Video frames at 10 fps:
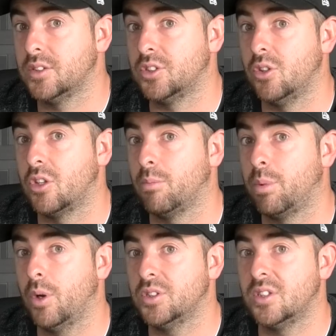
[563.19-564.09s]
So you can
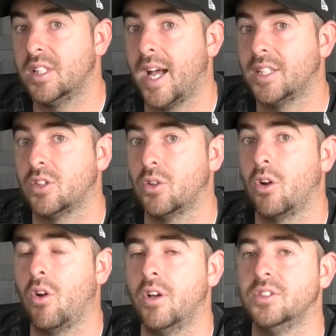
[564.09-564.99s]
personally ask your
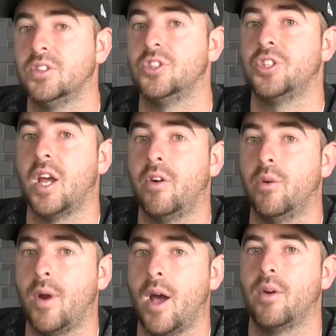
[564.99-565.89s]
clients to share it
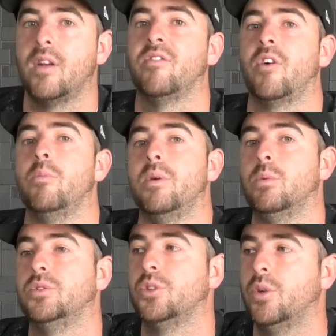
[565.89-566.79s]
around and invite
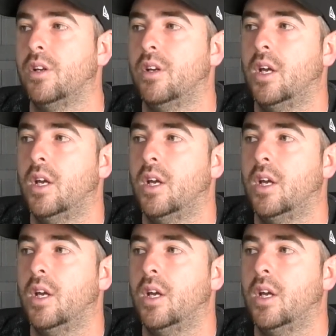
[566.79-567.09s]
people to it.